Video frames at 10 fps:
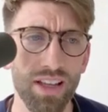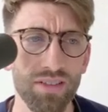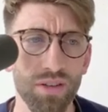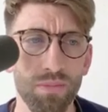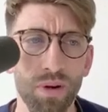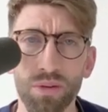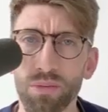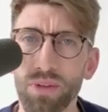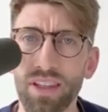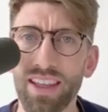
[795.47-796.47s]
so pop them
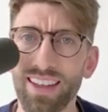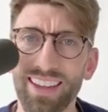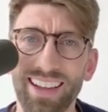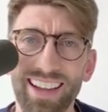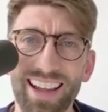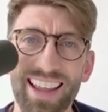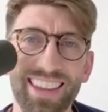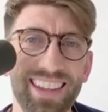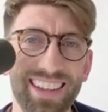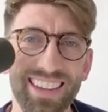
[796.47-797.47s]
in
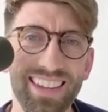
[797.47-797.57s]
the